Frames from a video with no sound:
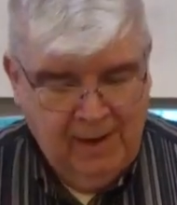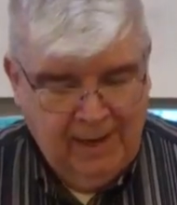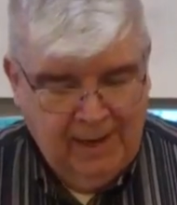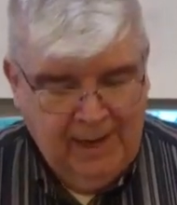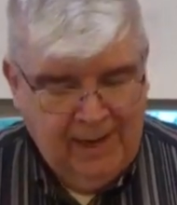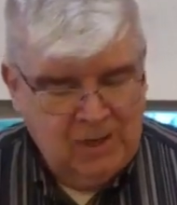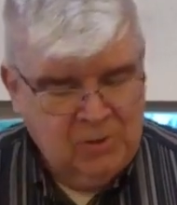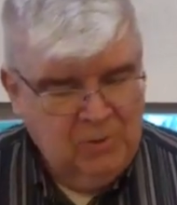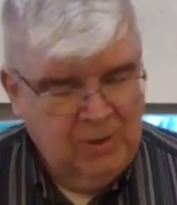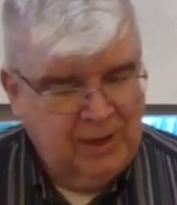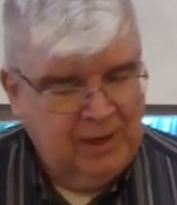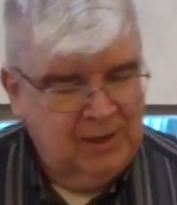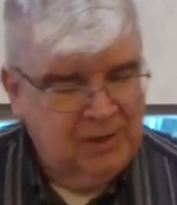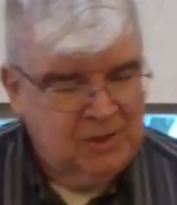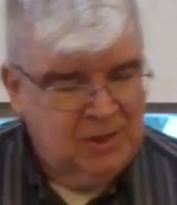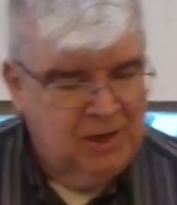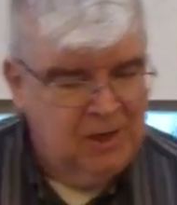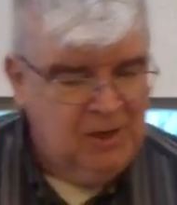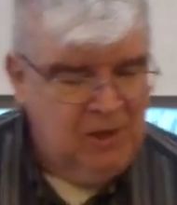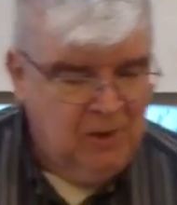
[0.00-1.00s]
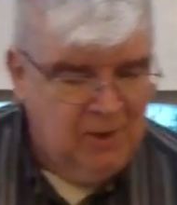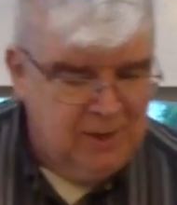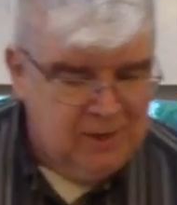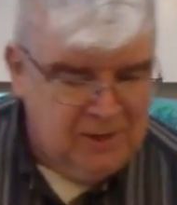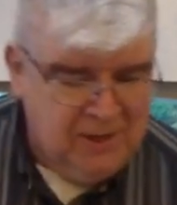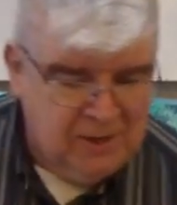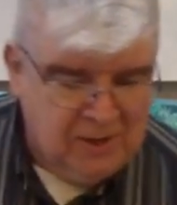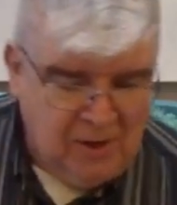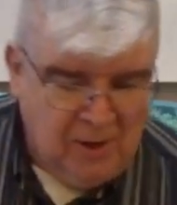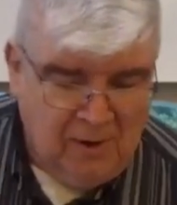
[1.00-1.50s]
And as we continue, as
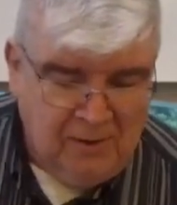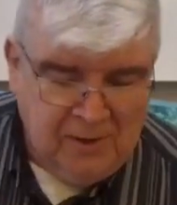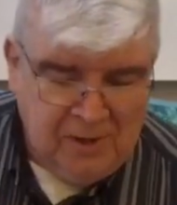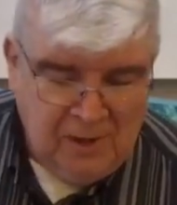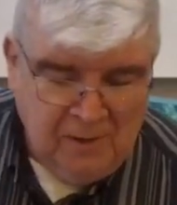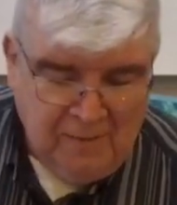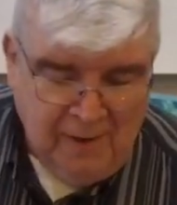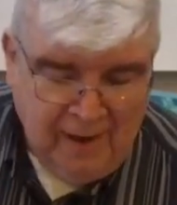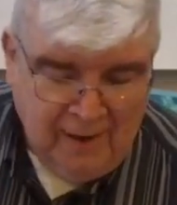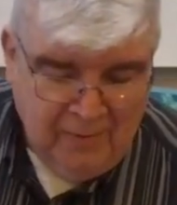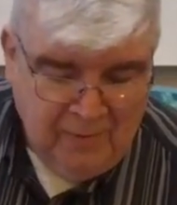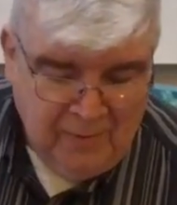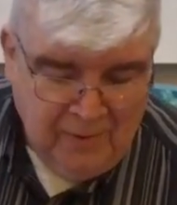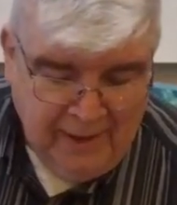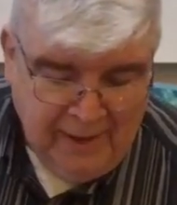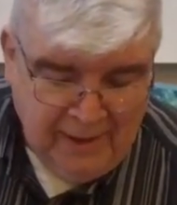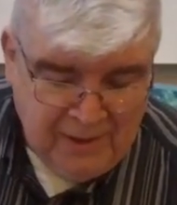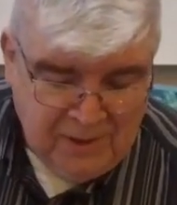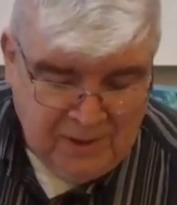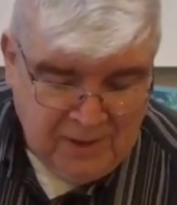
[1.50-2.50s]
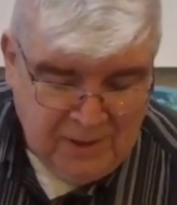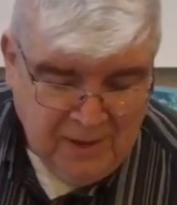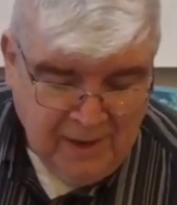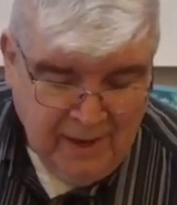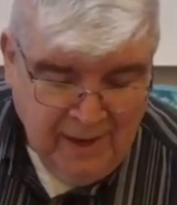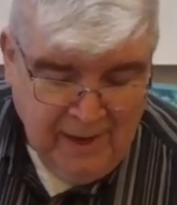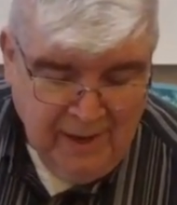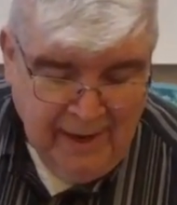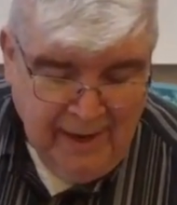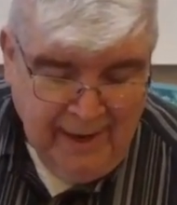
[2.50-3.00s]
he talks about this,
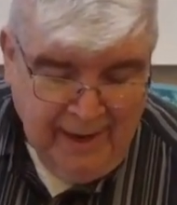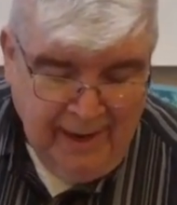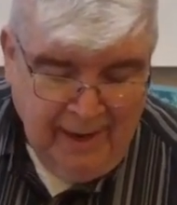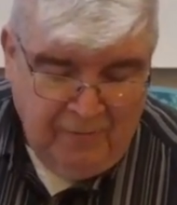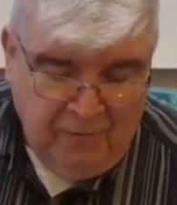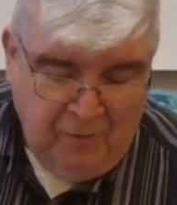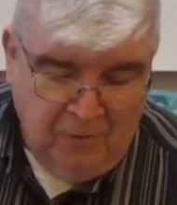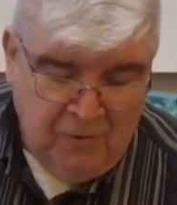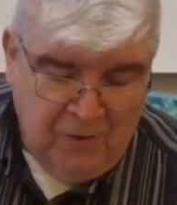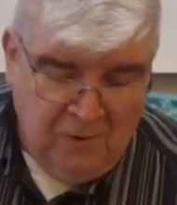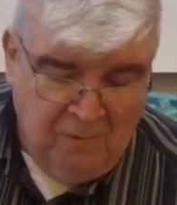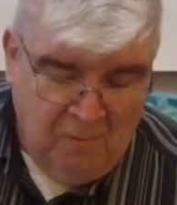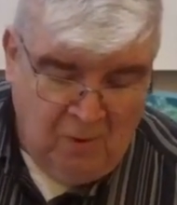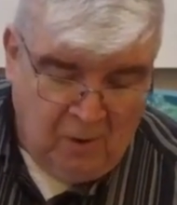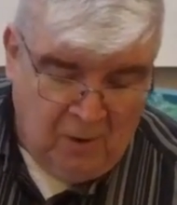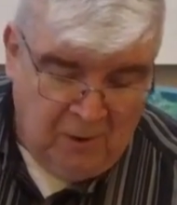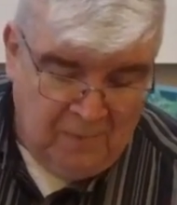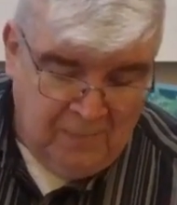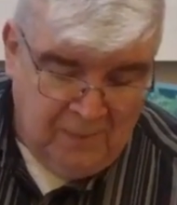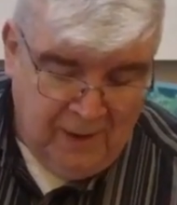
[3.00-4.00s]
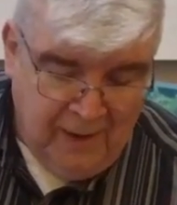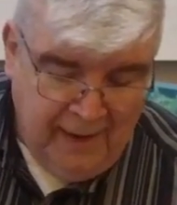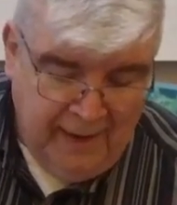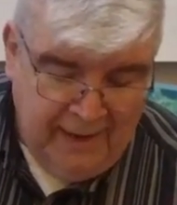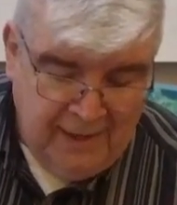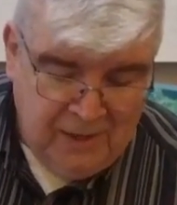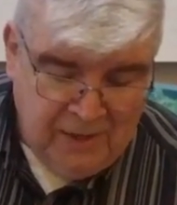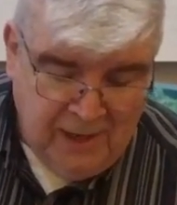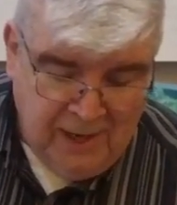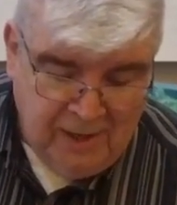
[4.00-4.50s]
he furthermore,
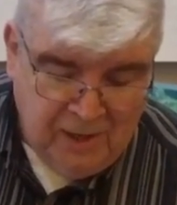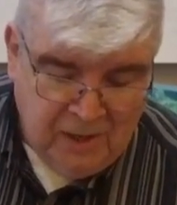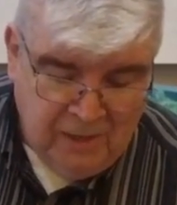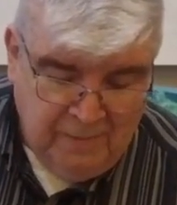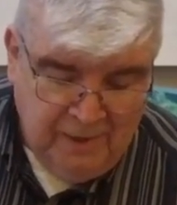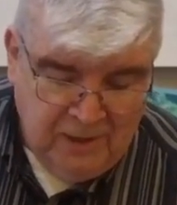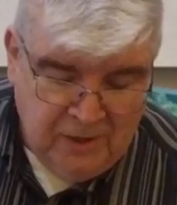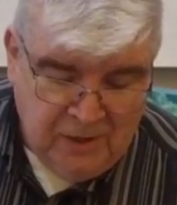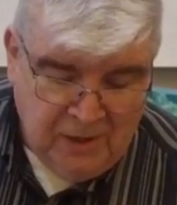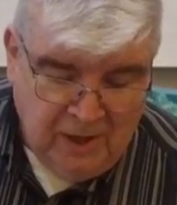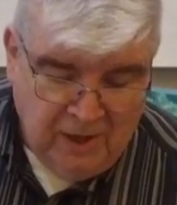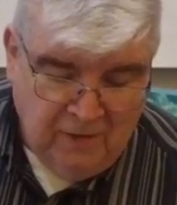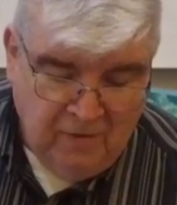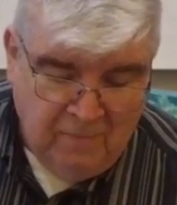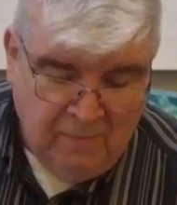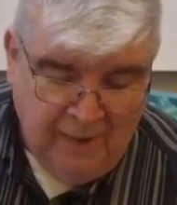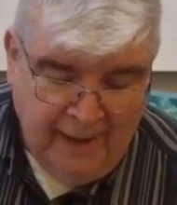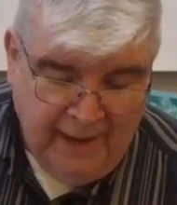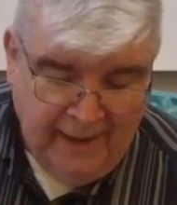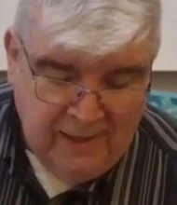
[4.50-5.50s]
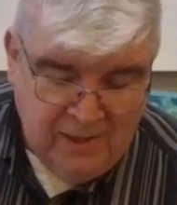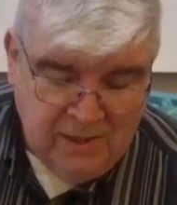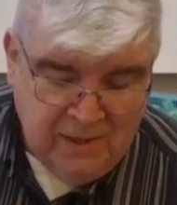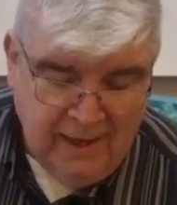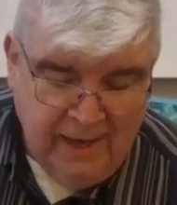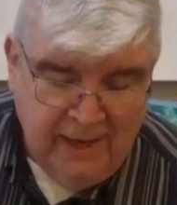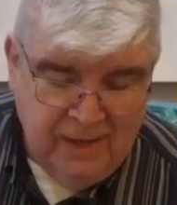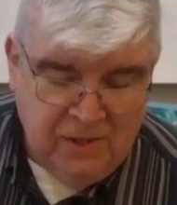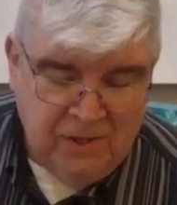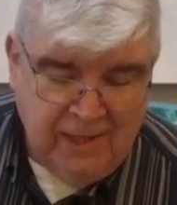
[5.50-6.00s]
he said to me, Son of man,
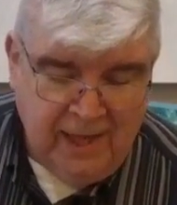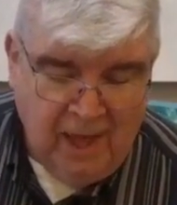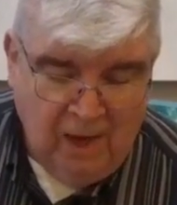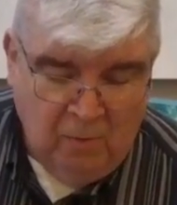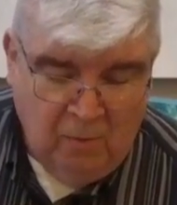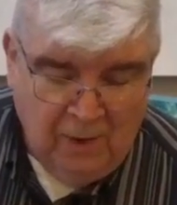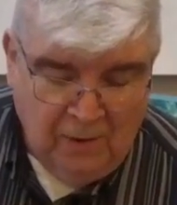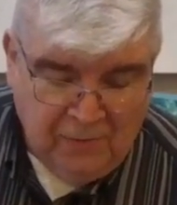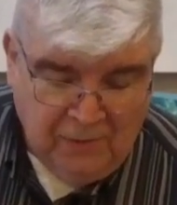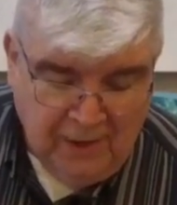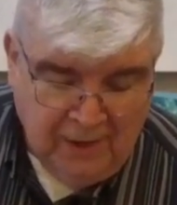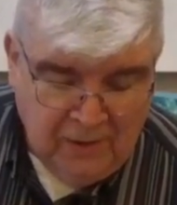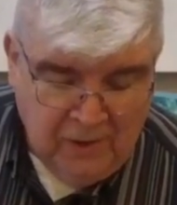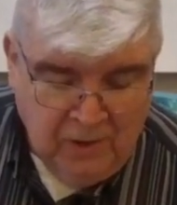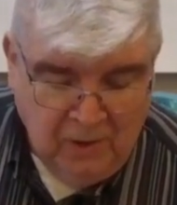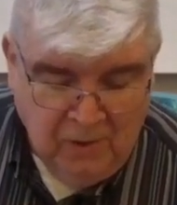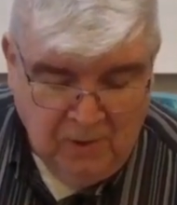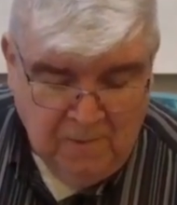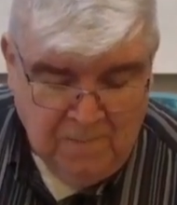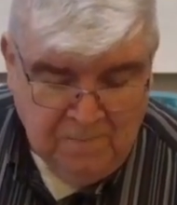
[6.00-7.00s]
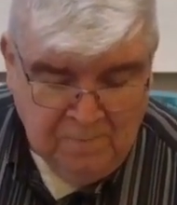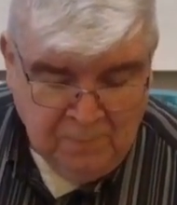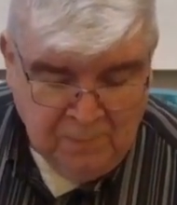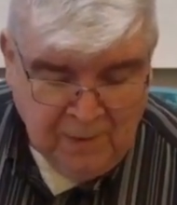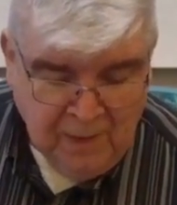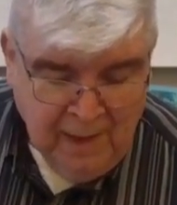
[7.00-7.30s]
seest thou what they do?